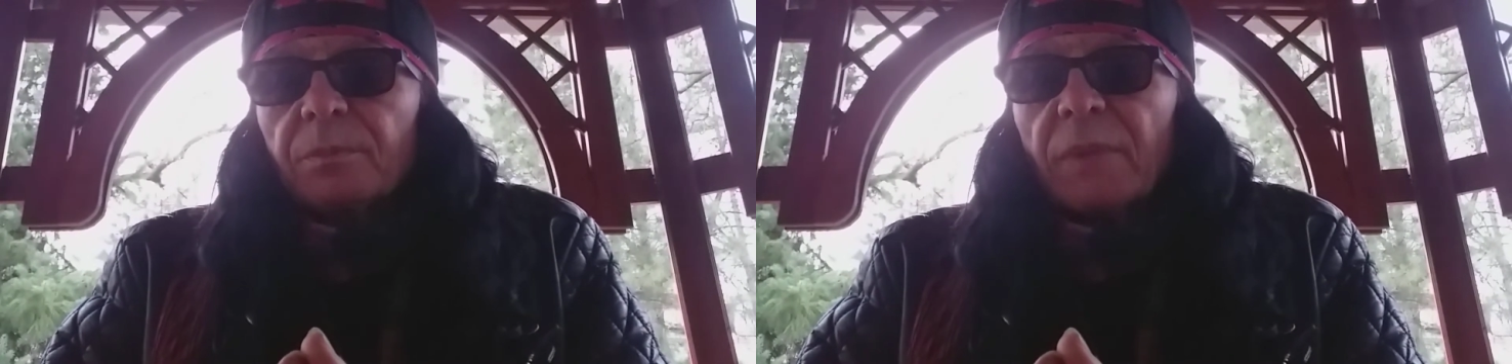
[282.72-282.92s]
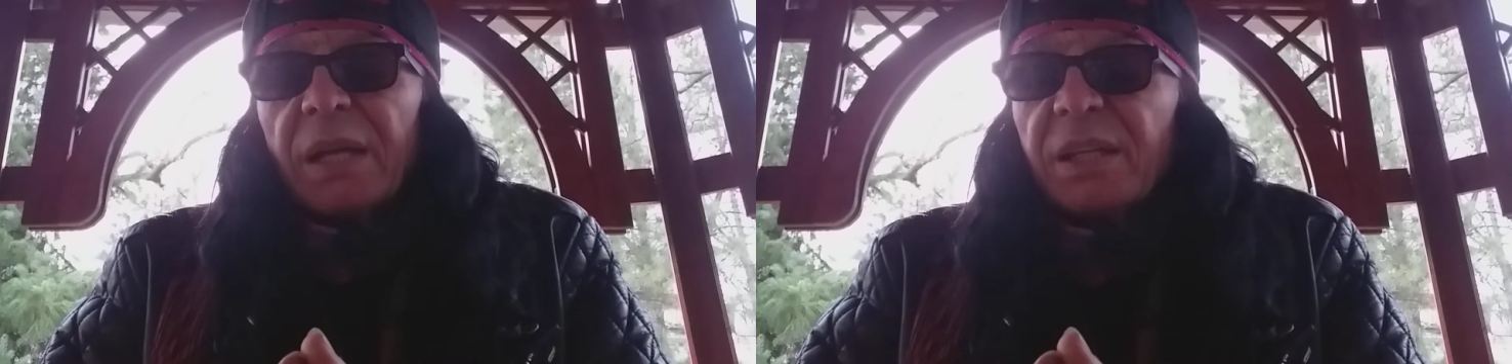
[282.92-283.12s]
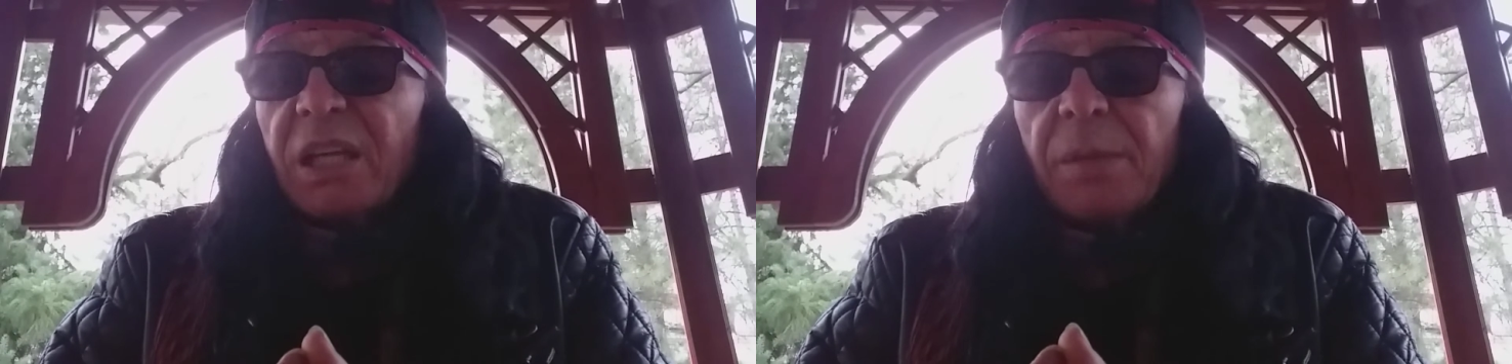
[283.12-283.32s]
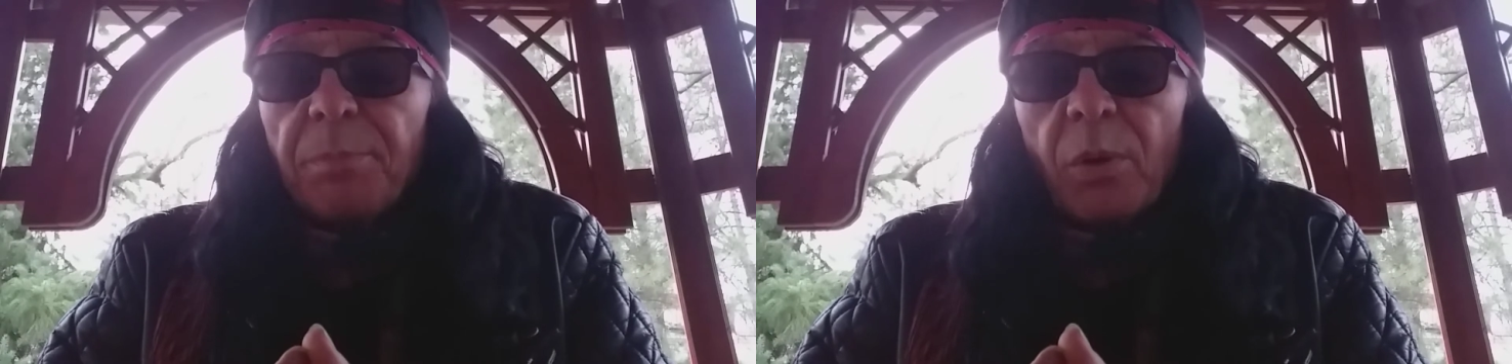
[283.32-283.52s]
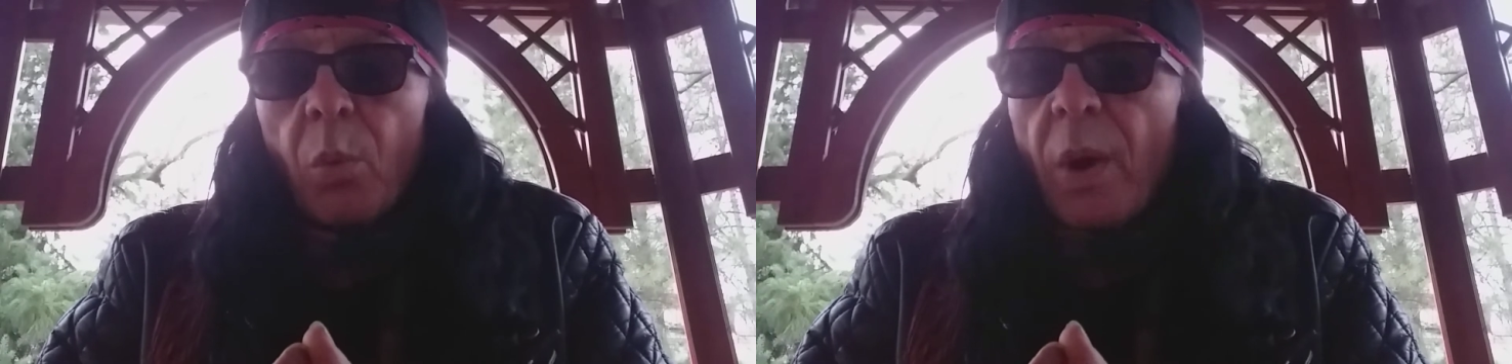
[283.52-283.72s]
and keep
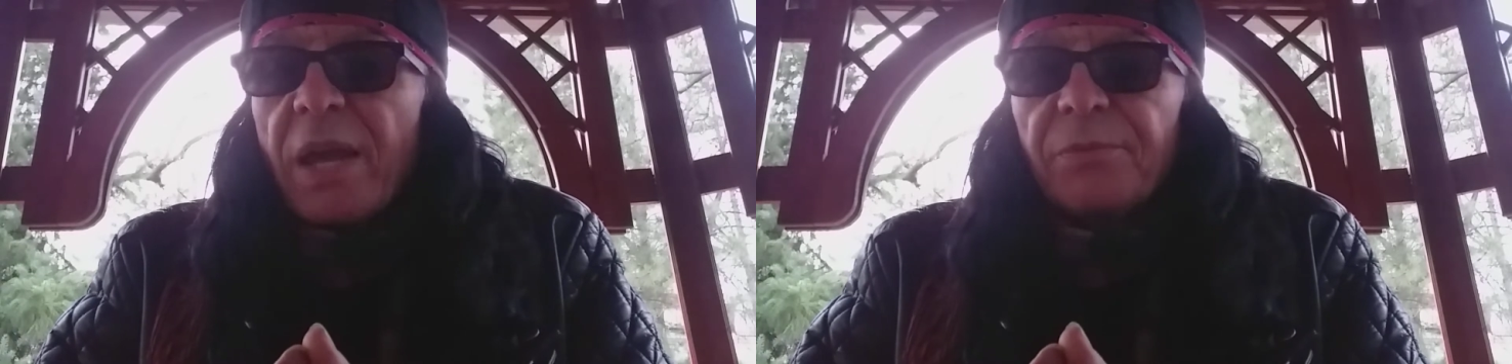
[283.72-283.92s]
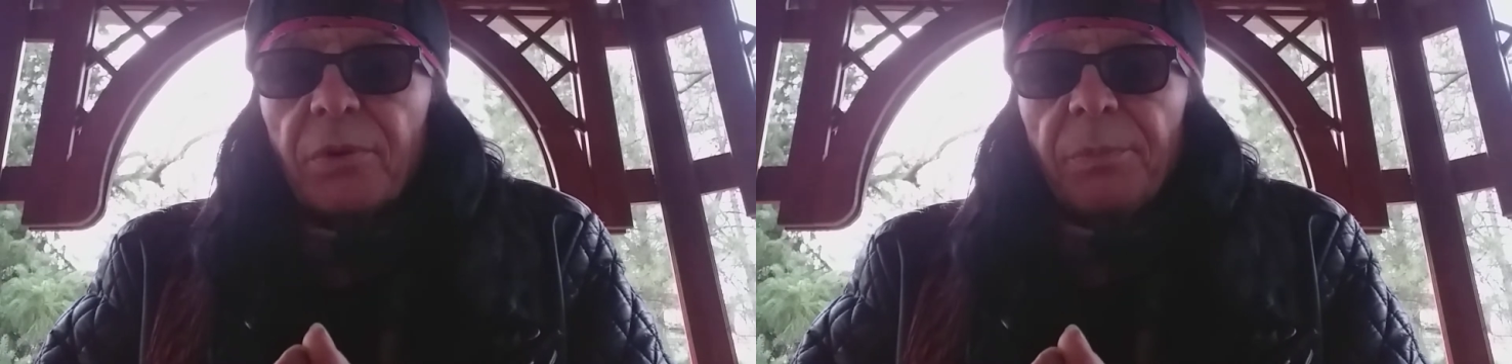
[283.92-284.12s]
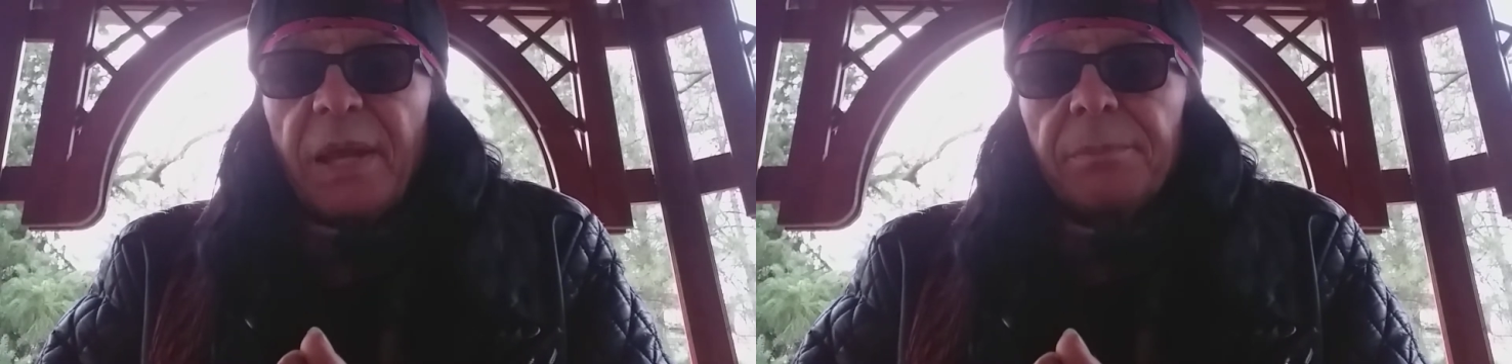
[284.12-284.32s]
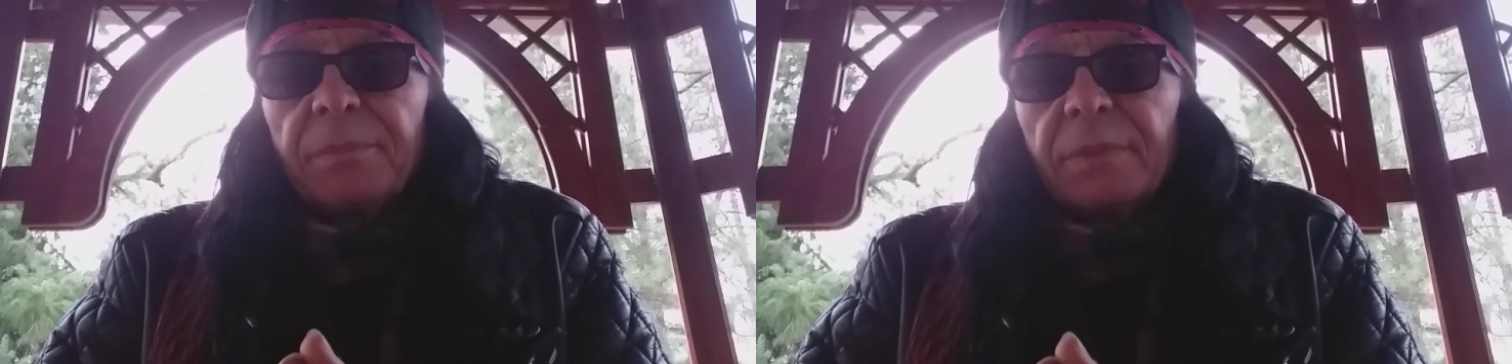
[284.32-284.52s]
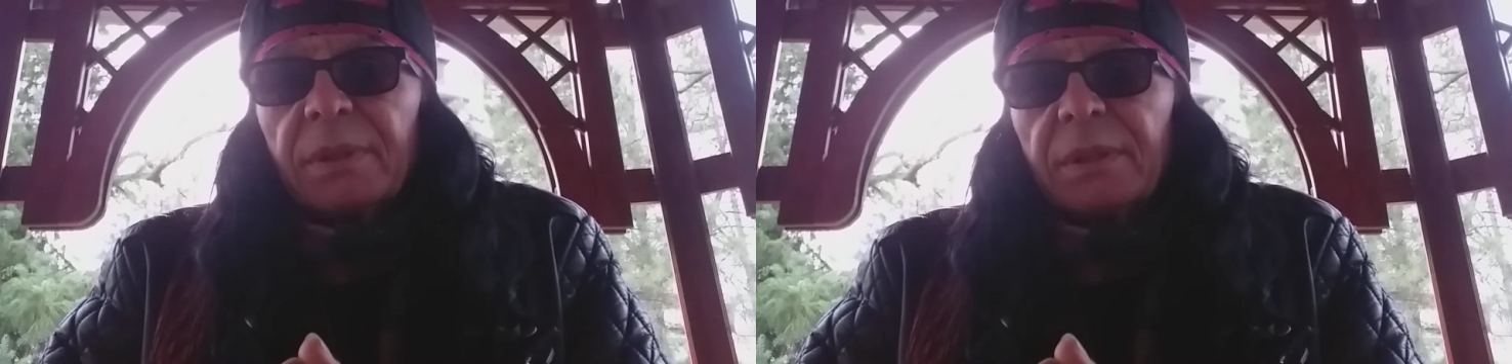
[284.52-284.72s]
away from them.
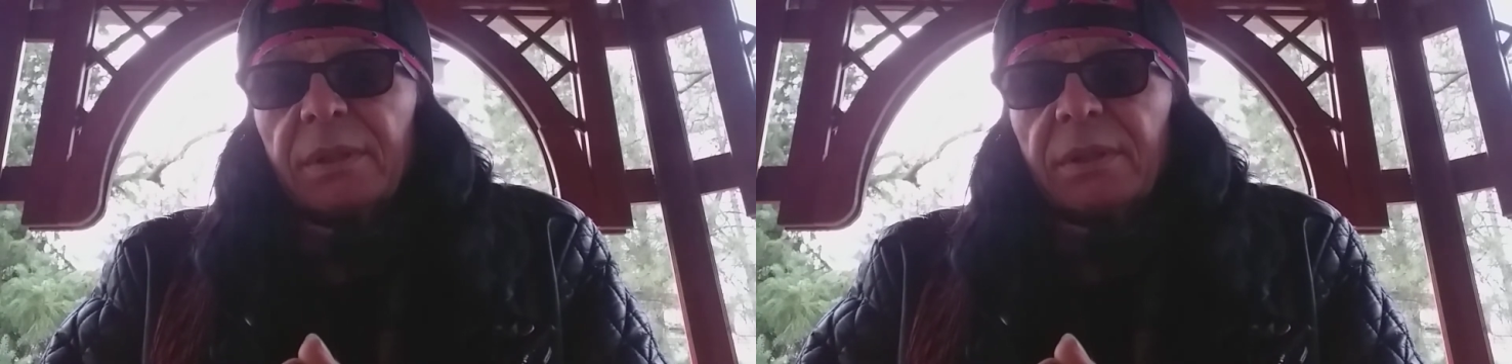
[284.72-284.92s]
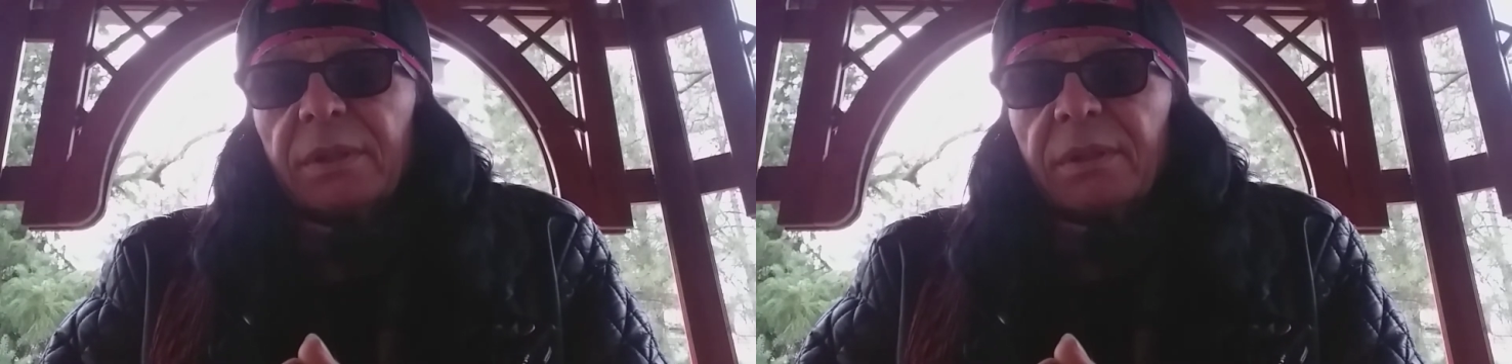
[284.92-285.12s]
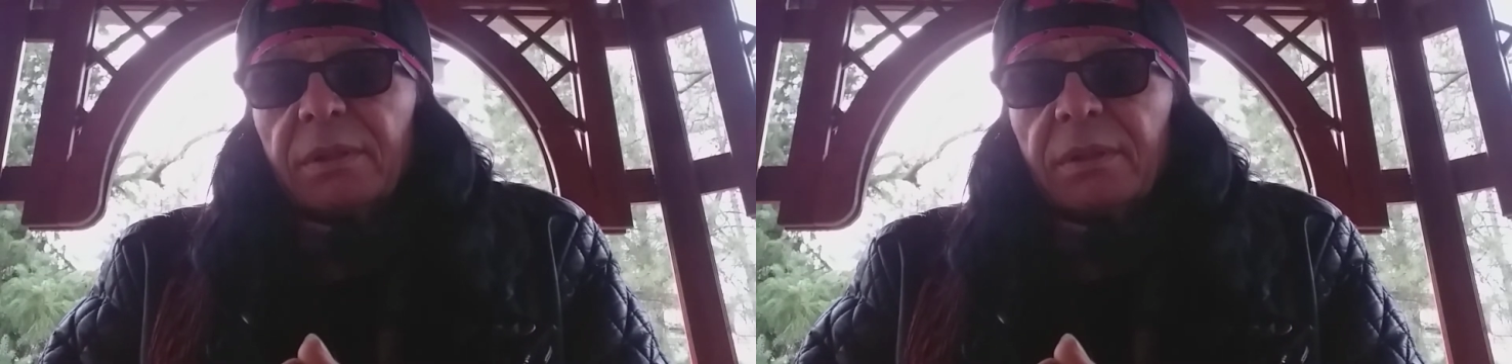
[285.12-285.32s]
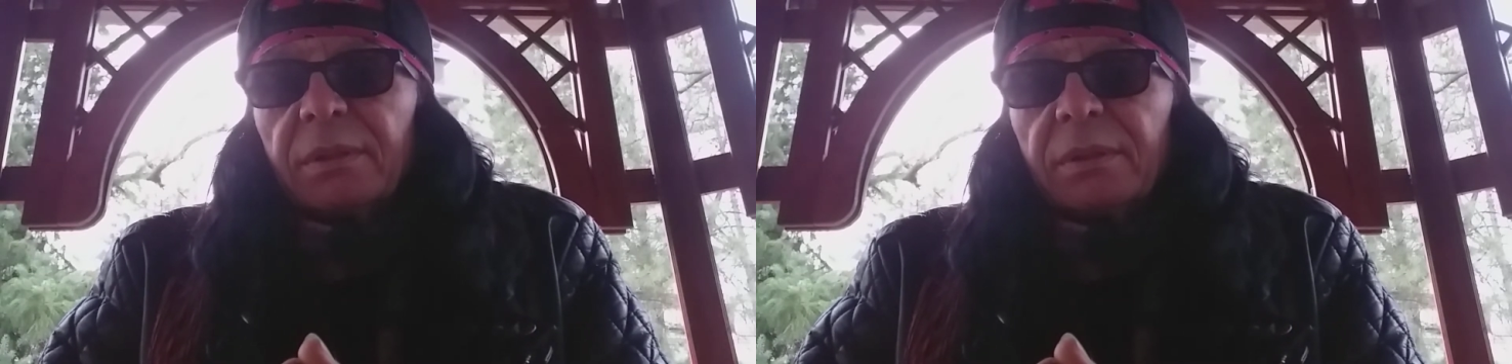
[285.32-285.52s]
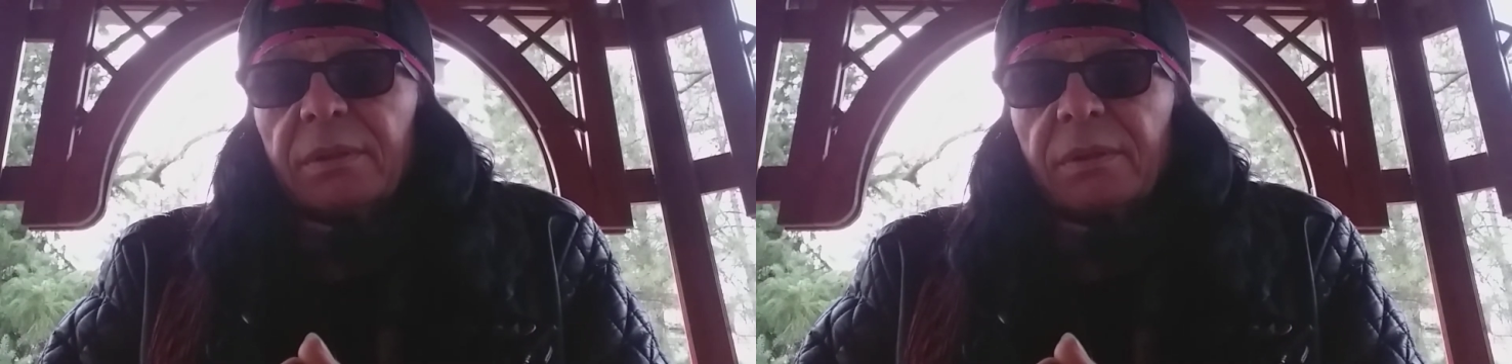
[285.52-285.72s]

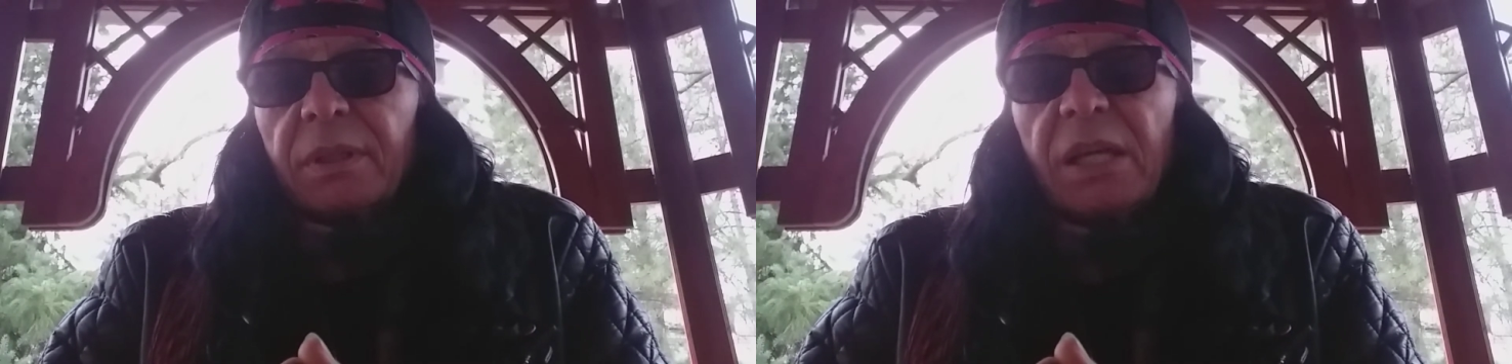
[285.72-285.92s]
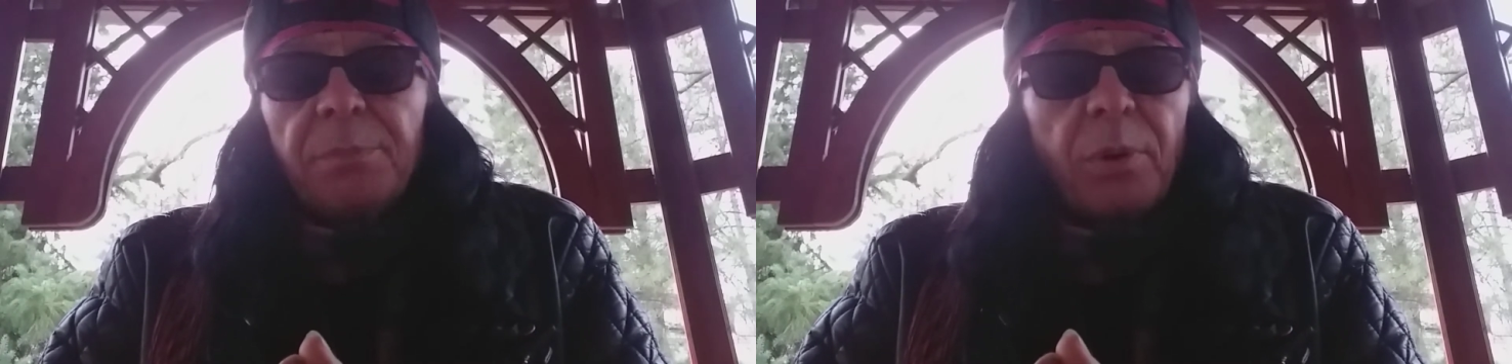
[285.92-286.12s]
Keep